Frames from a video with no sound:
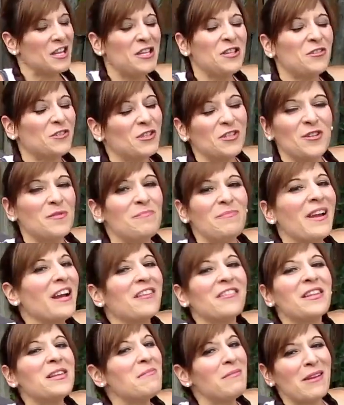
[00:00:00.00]
you should
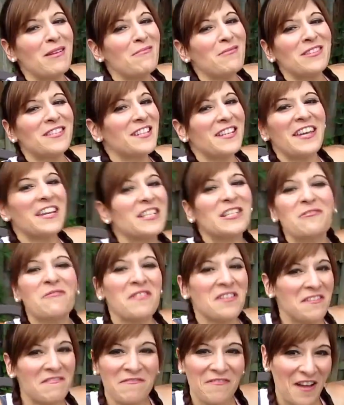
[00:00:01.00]
barely be able to get
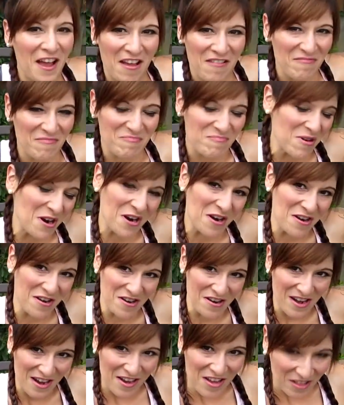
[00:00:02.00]
25
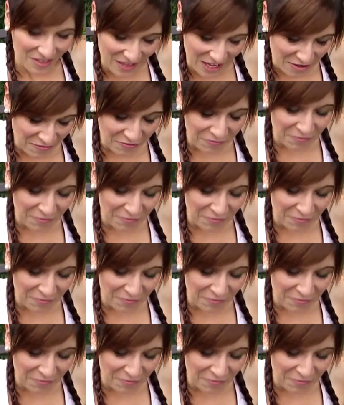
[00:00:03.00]
per like